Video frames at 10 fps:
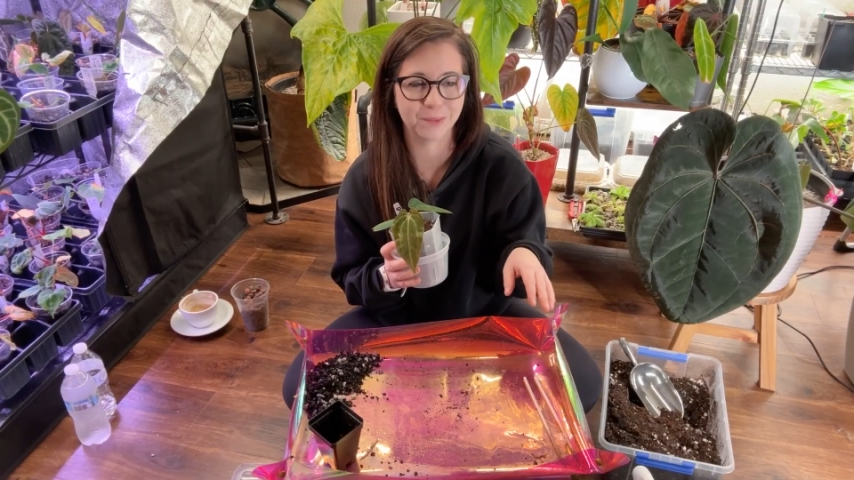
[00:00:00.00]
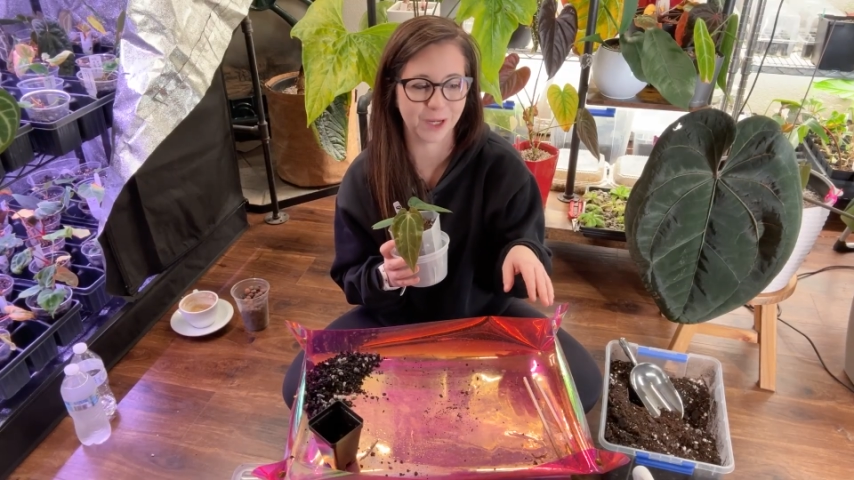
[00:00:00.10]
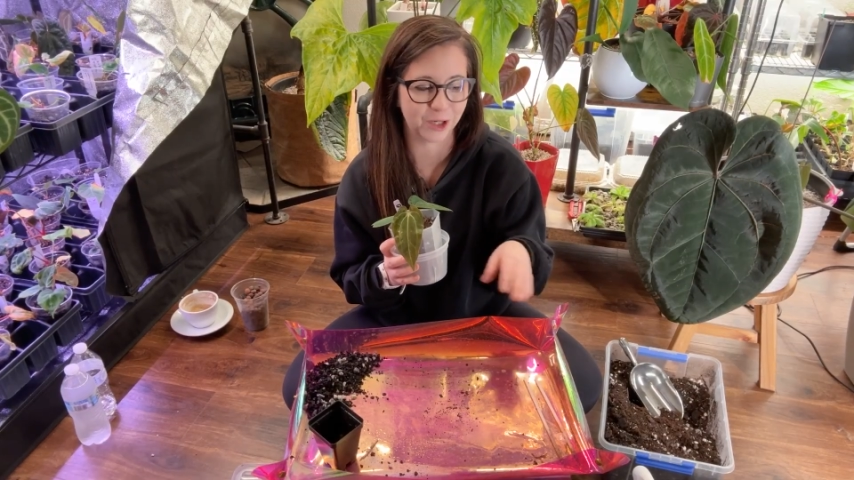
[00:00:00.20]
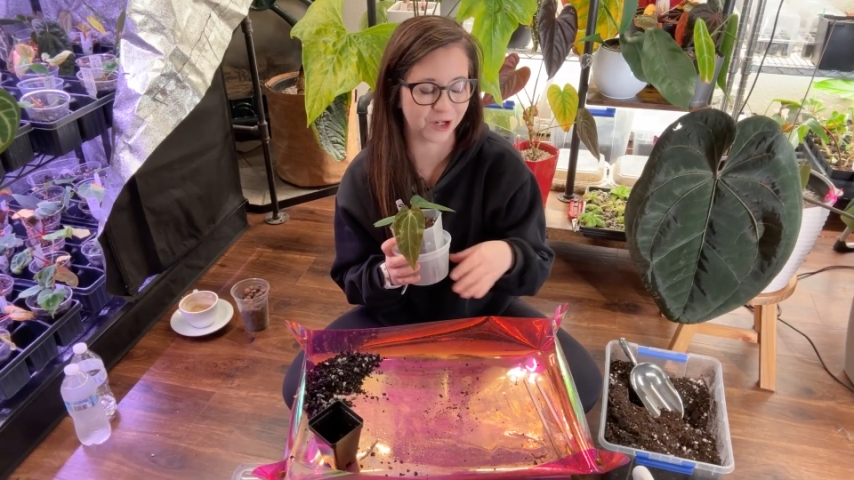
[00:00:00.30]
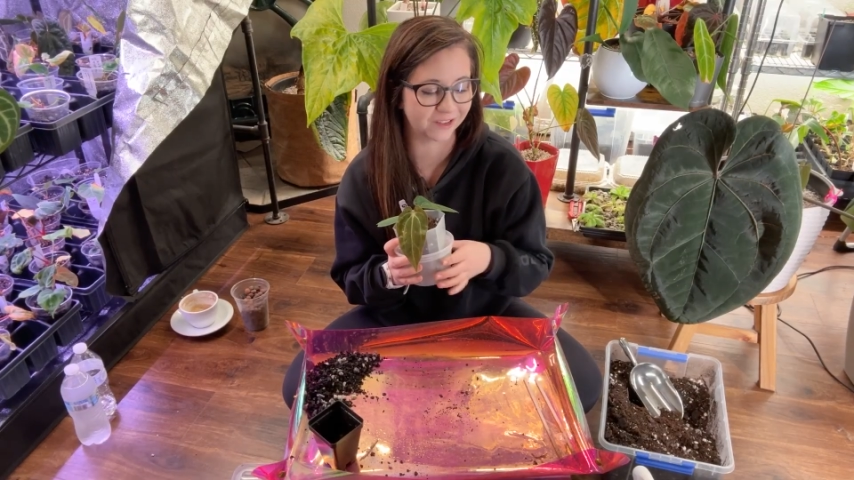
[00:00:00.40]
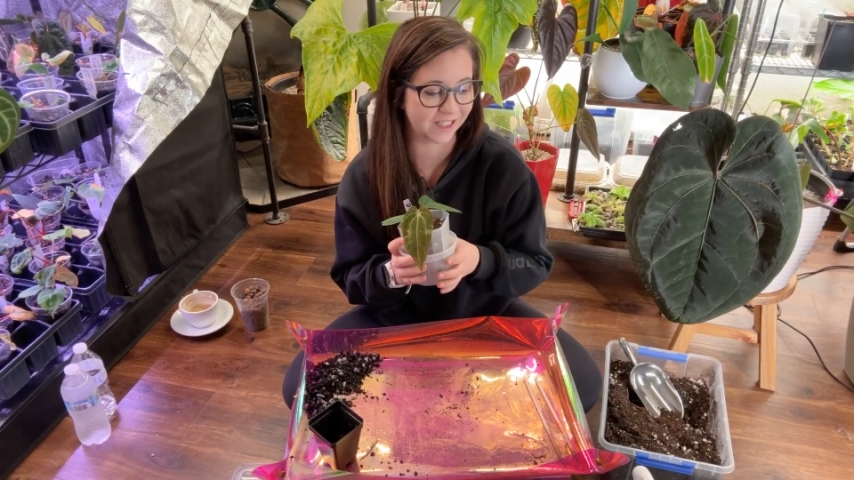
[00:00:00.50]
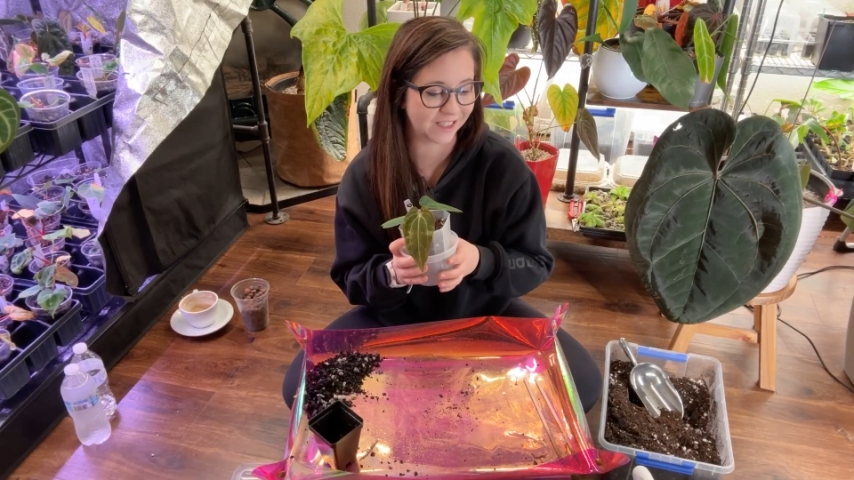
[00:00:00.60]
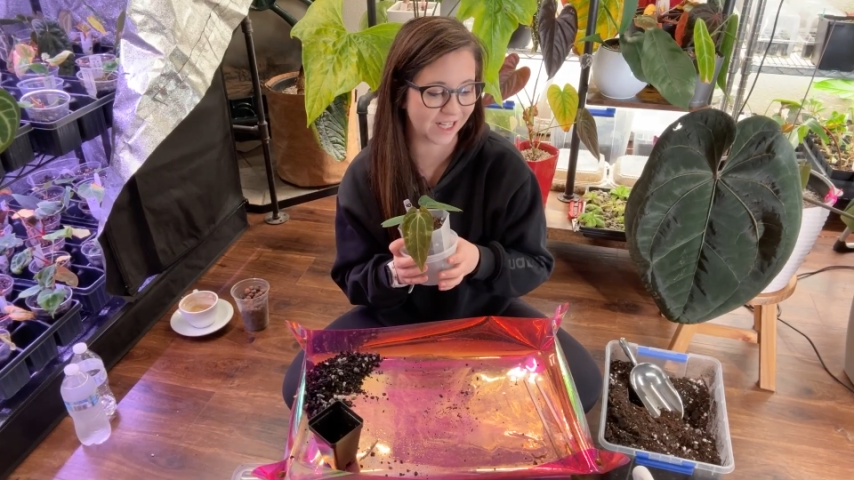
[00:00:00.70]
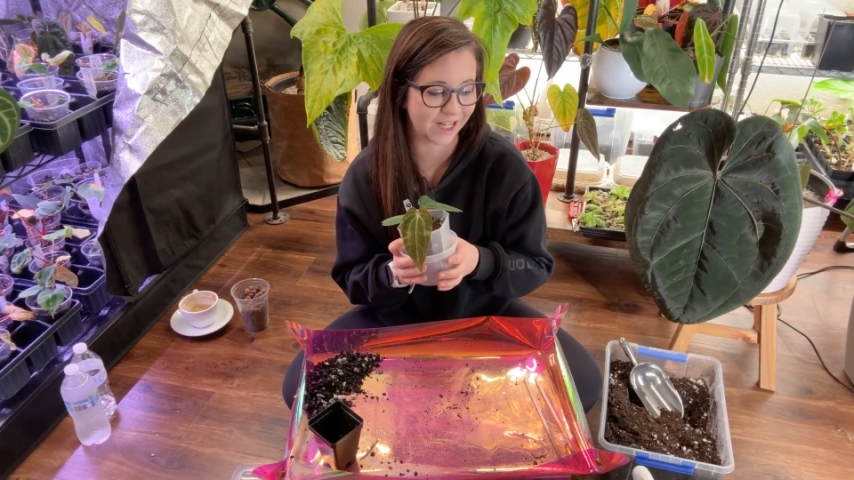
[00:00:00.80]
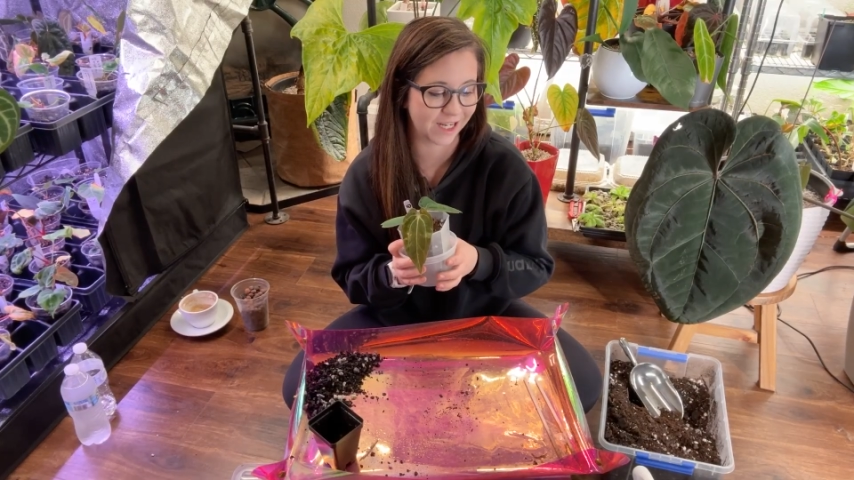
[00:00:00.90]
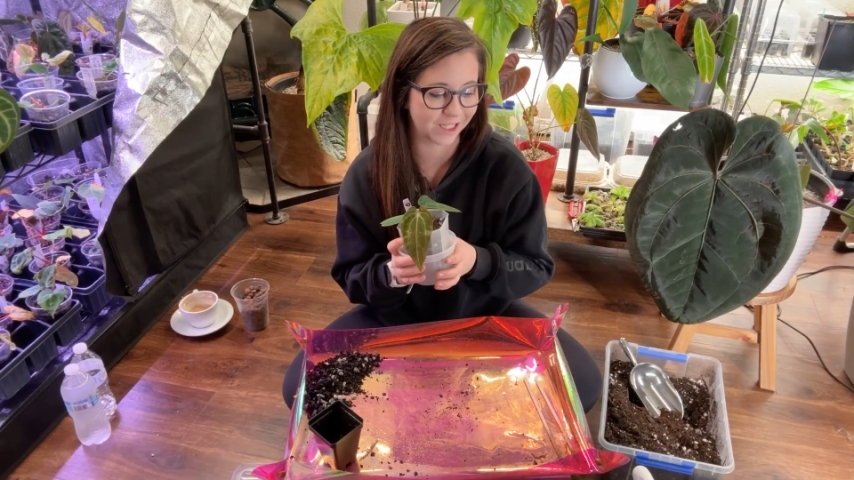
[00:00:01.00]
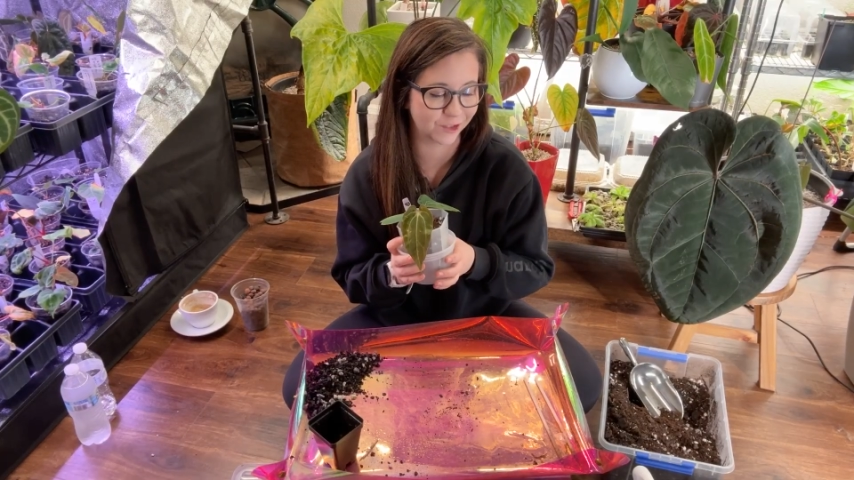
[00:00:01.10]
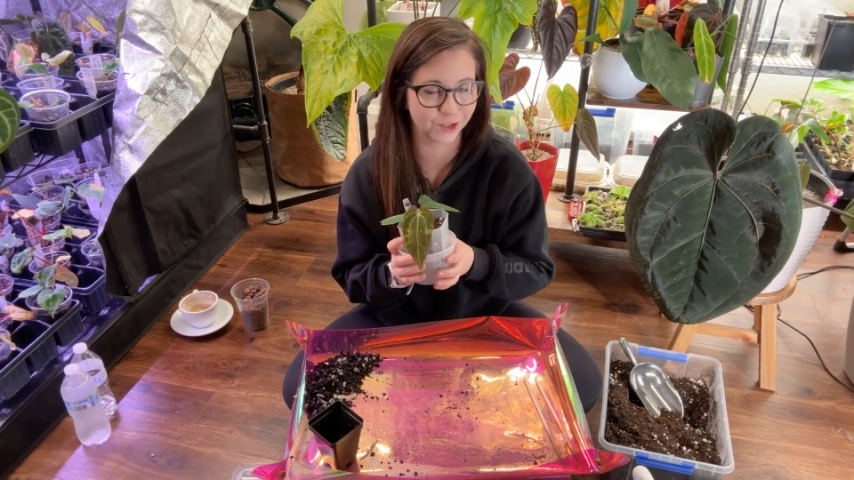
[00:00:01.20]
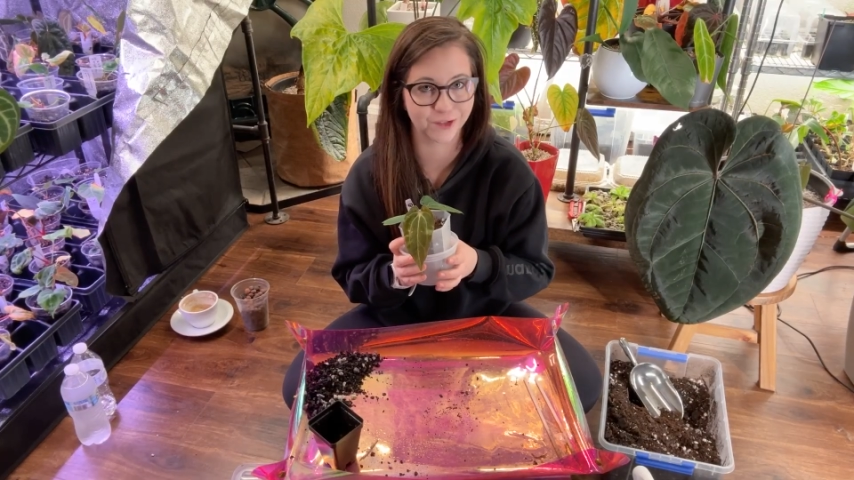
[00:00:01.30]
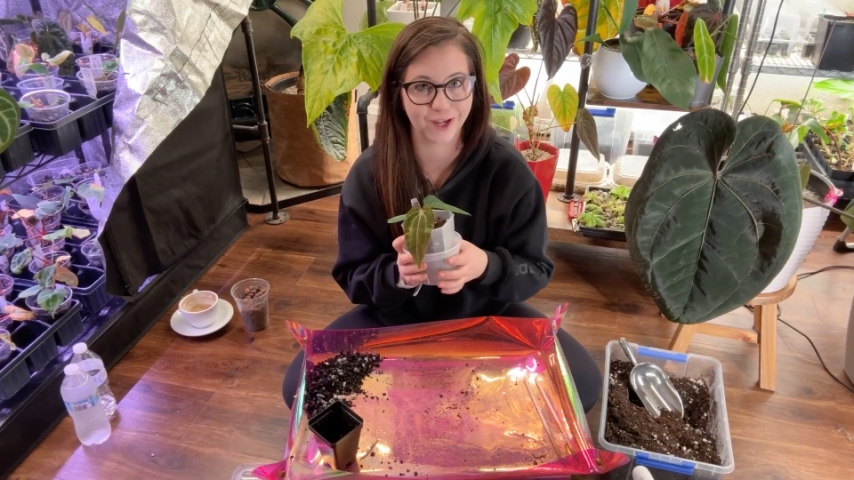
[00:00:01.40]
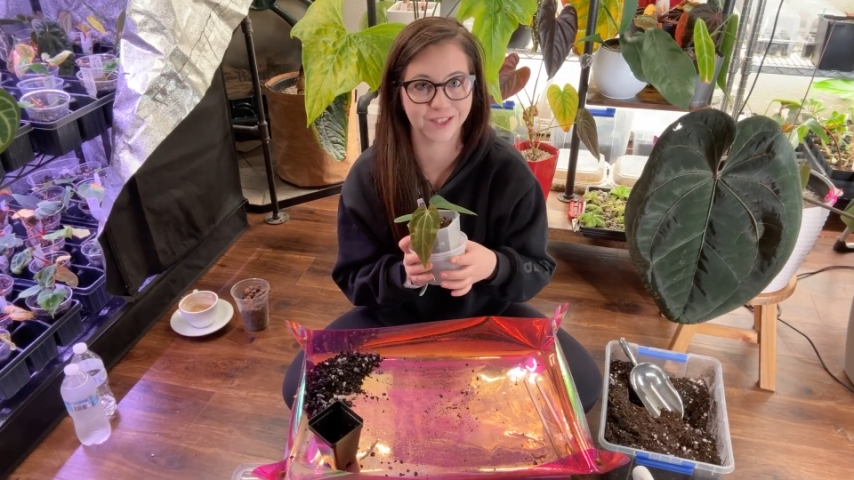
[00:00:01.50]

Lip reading: with my Carlas and I can show you